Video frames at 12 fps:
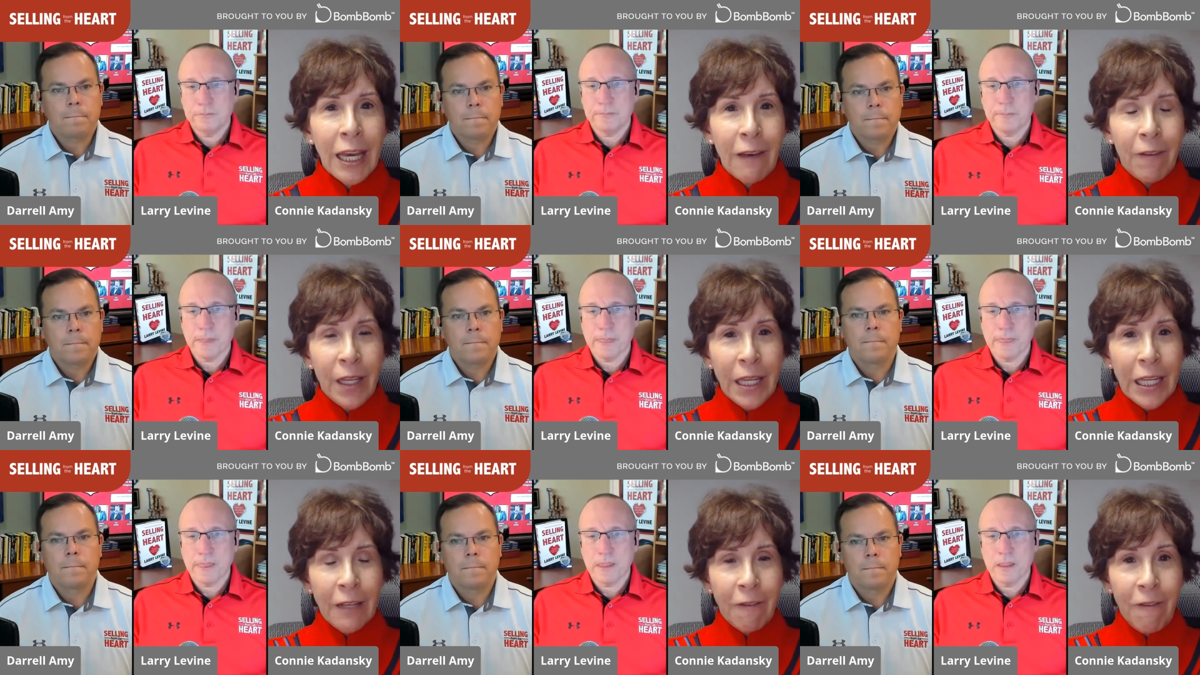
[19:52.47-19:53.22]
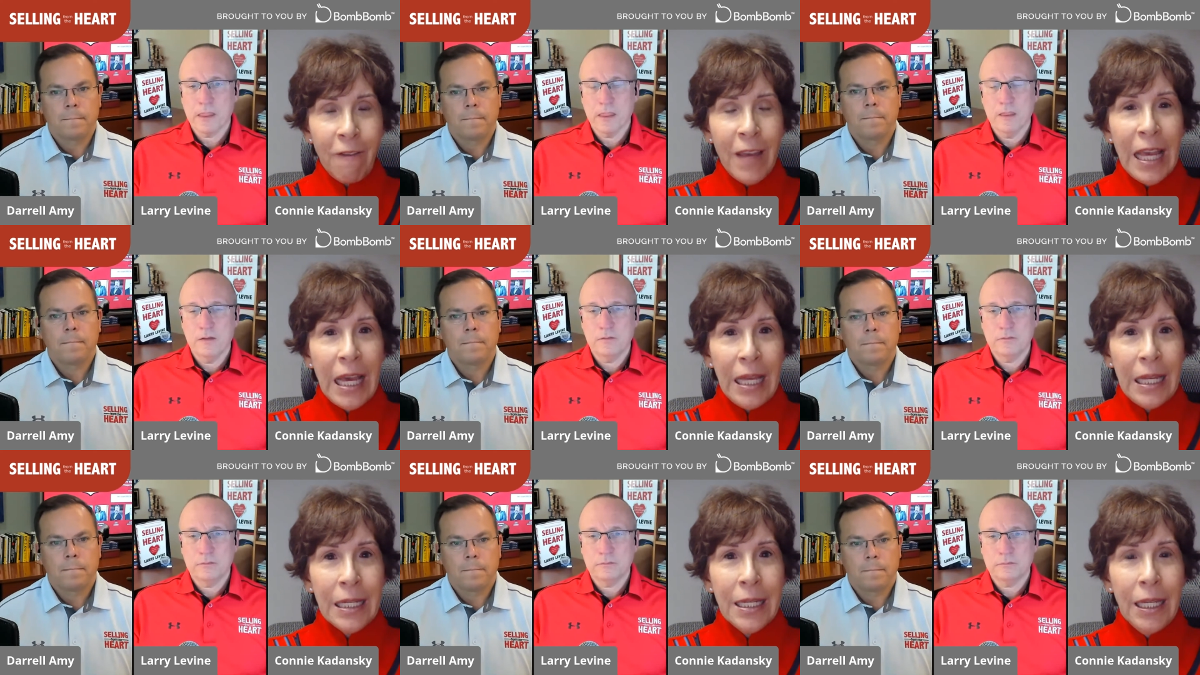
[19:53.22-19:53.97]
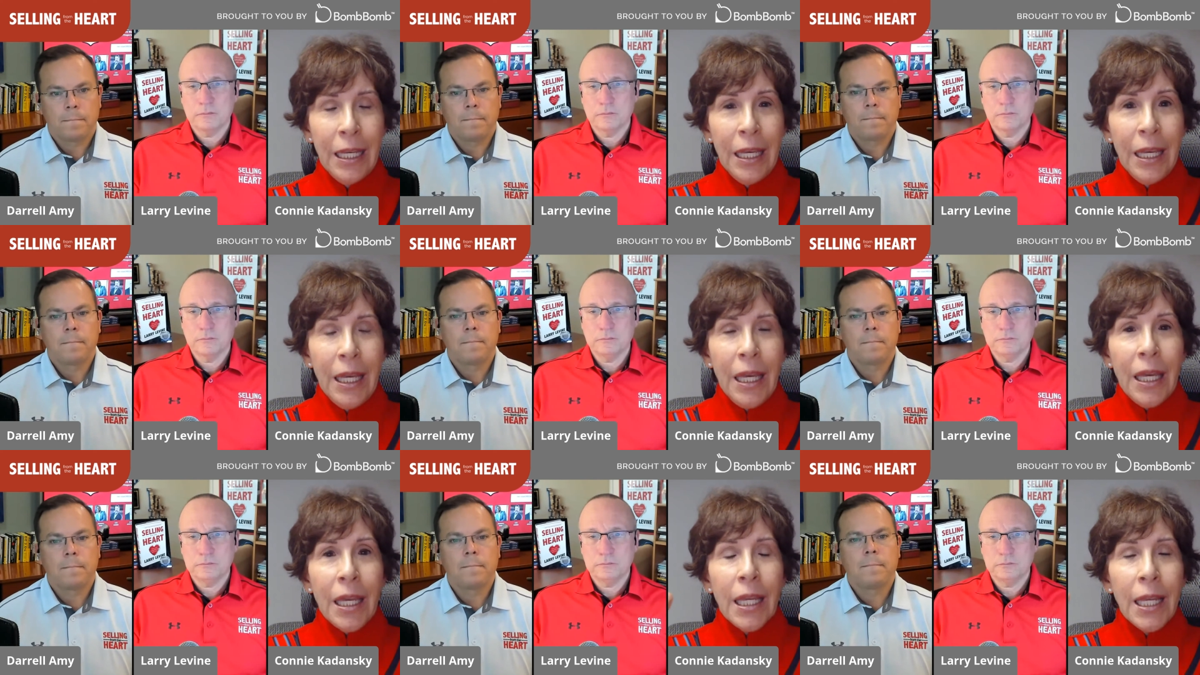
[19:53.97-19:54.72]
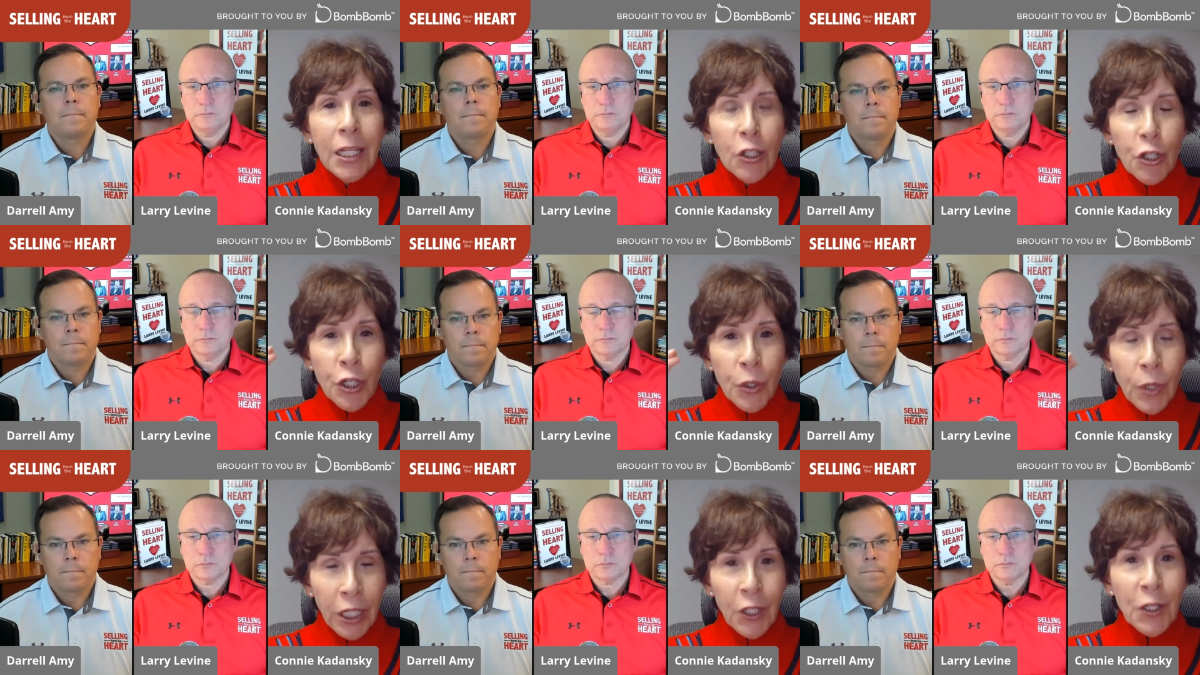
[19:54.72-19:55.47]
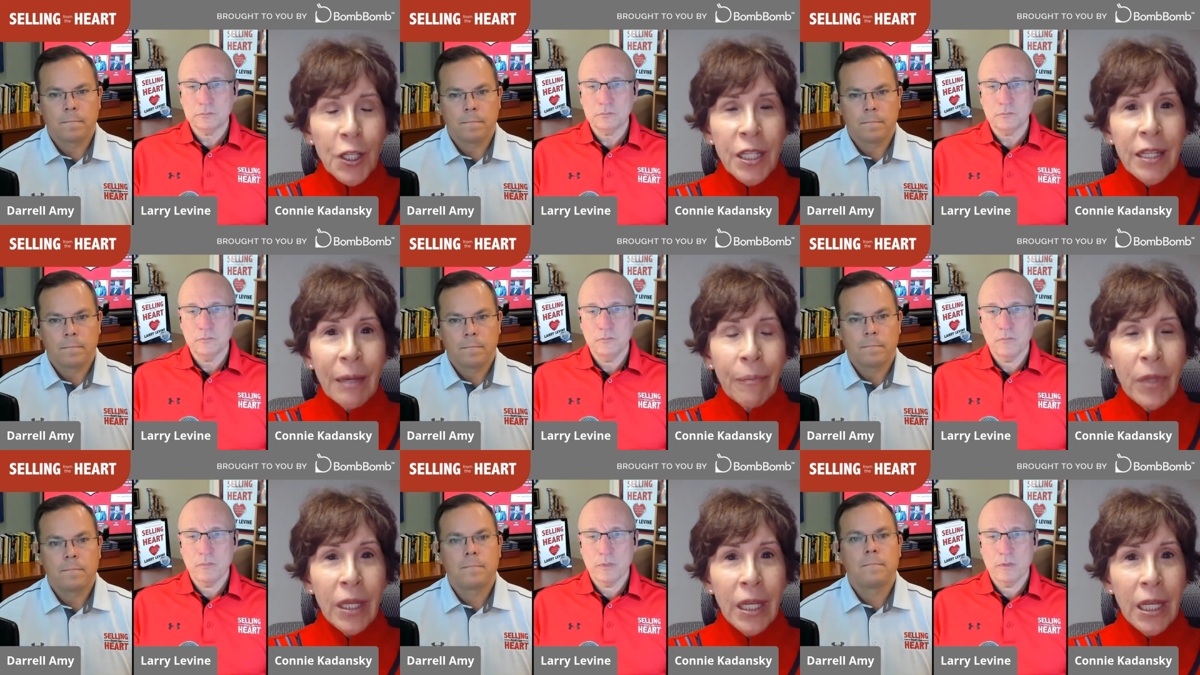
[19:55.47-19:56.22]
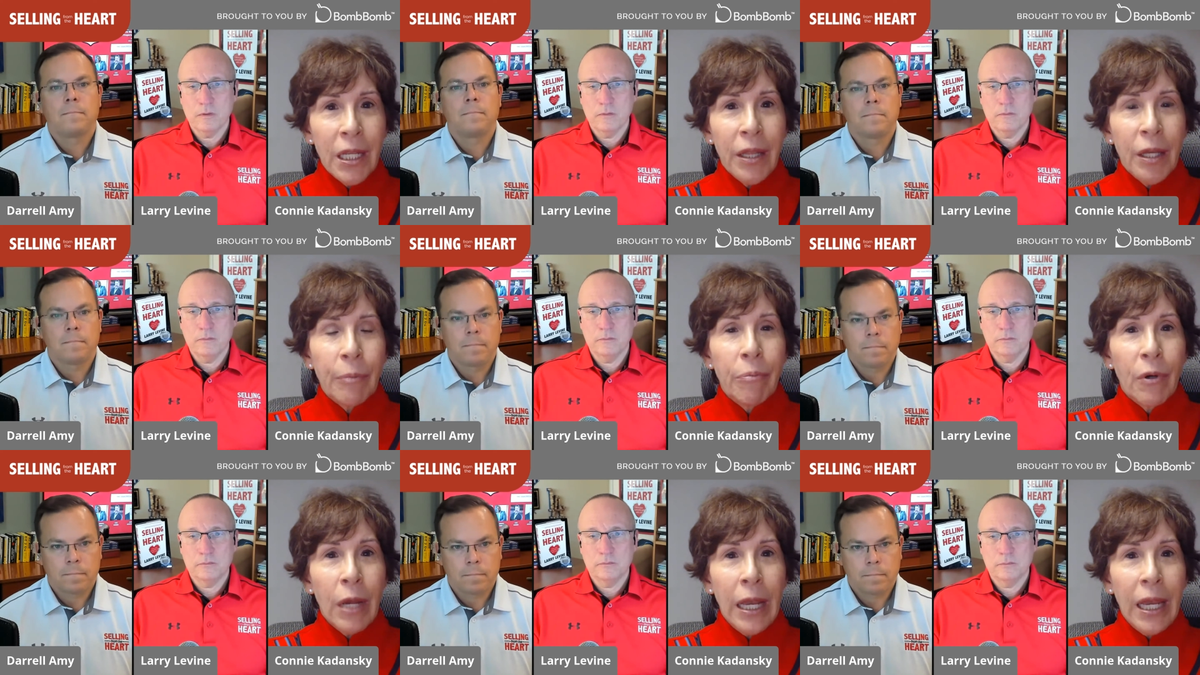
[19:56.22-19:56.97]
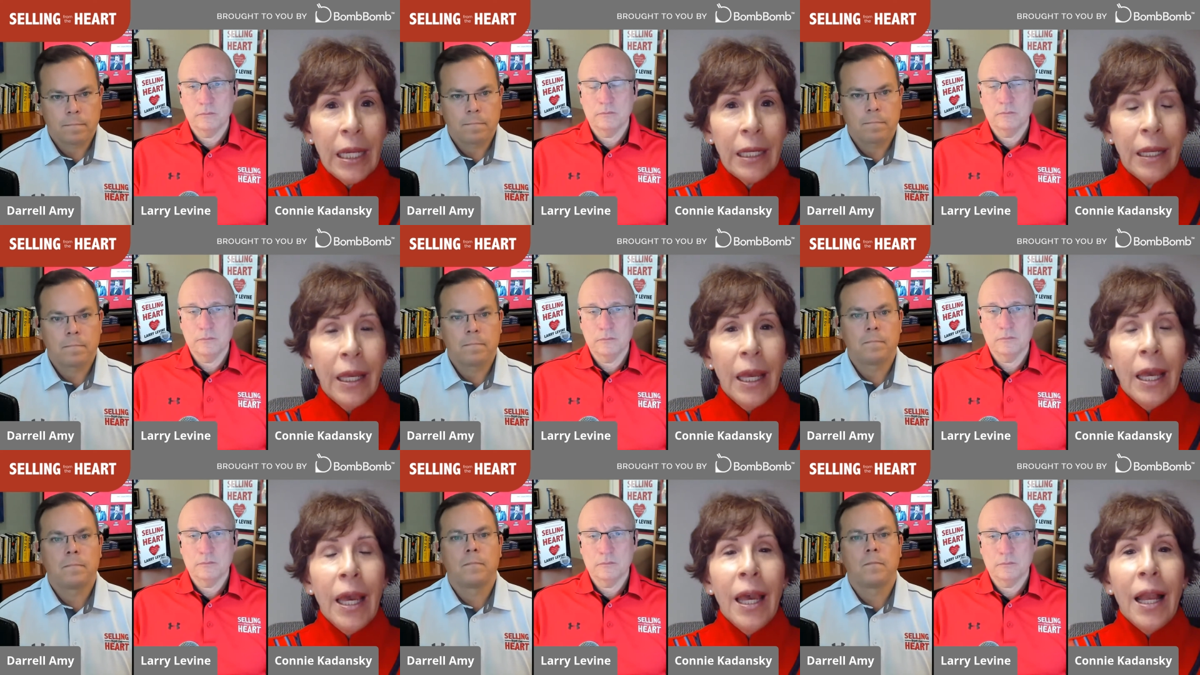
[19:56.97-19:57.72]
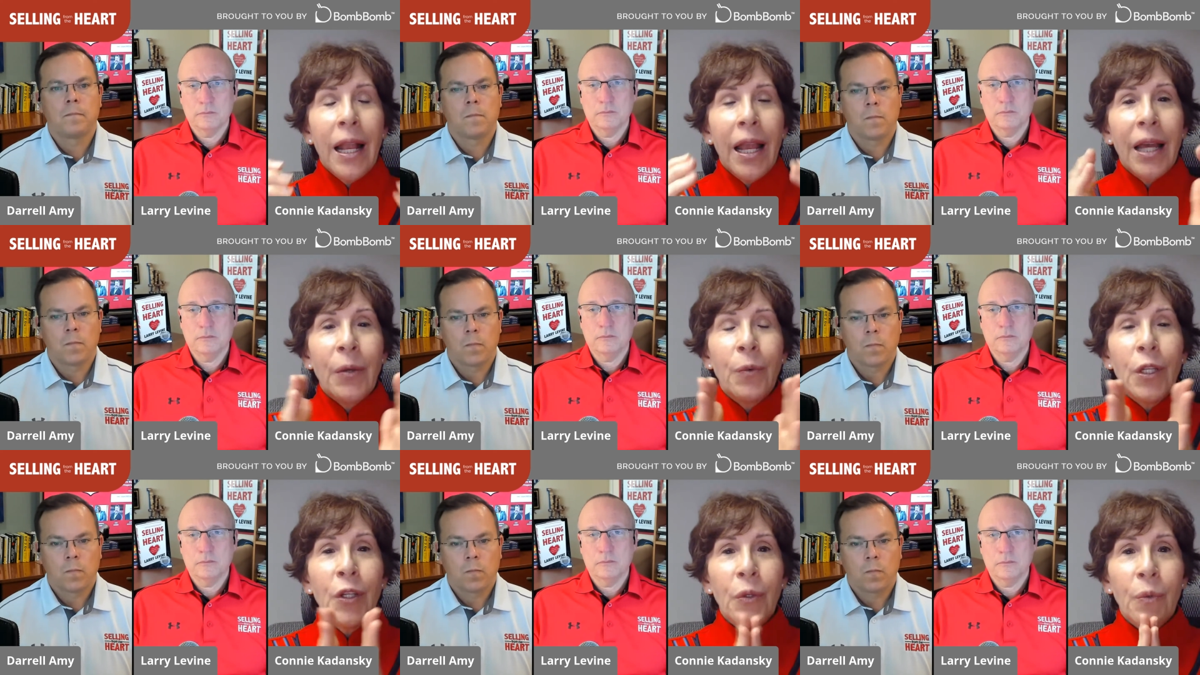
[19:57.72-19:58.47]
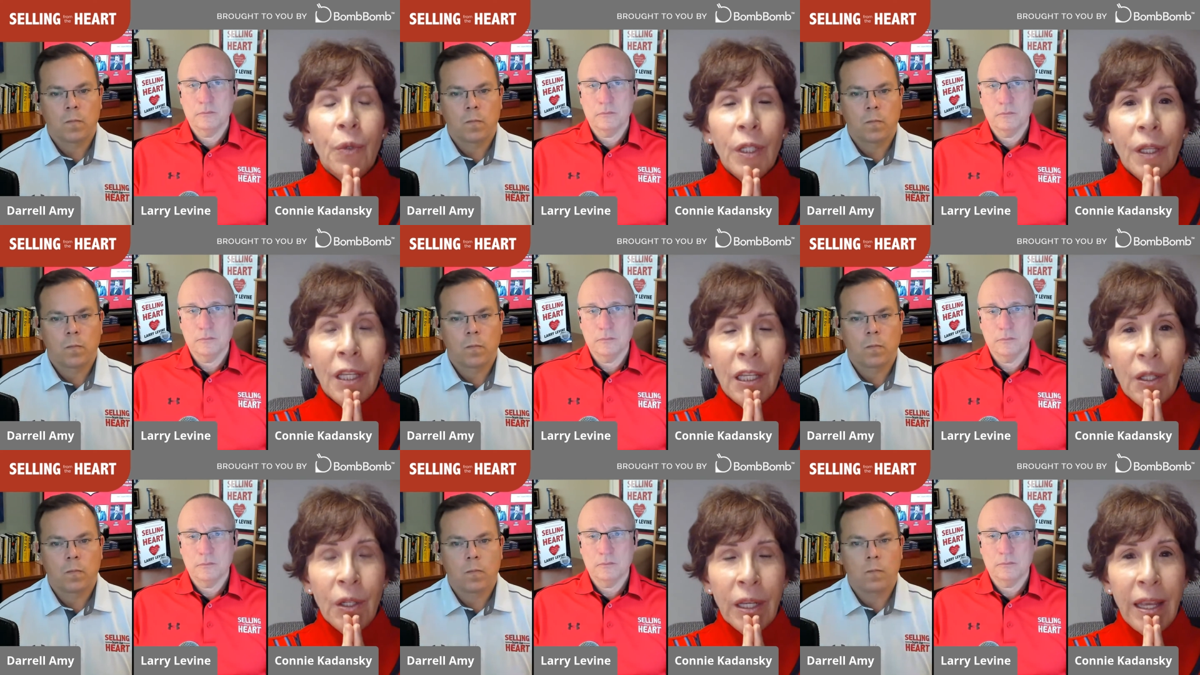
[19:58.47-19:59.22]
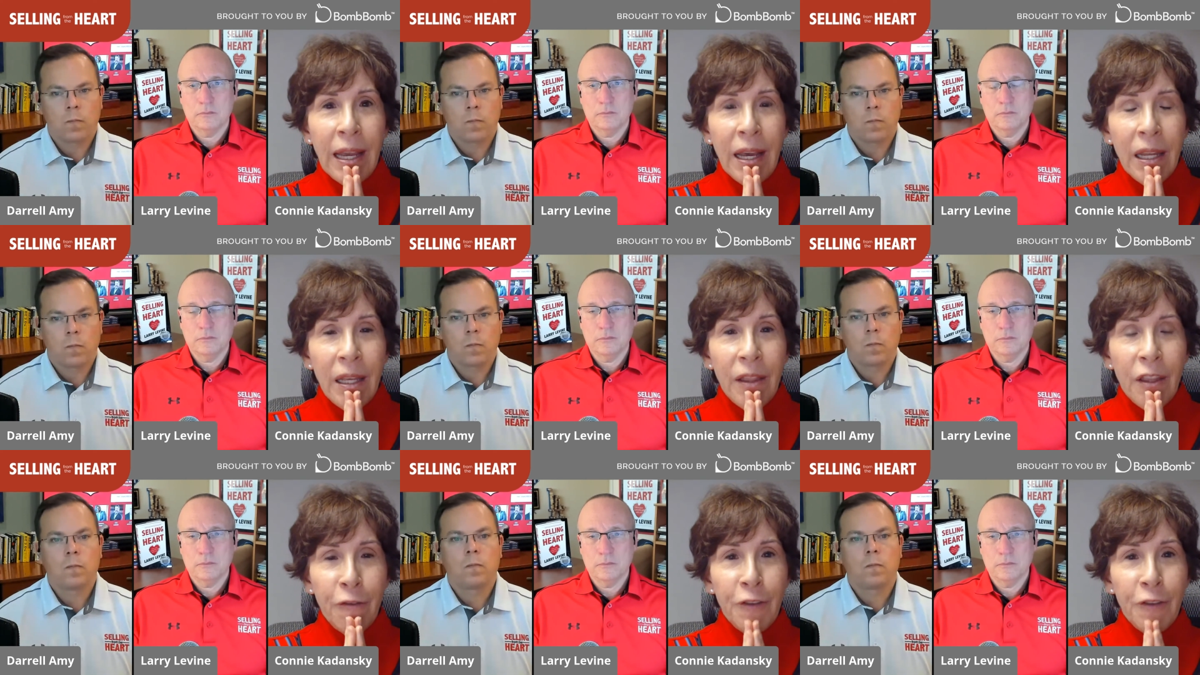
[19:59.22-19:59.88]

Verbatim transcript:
Speaker 1: have an event, it triggers something in the brain. And when you really look at it, the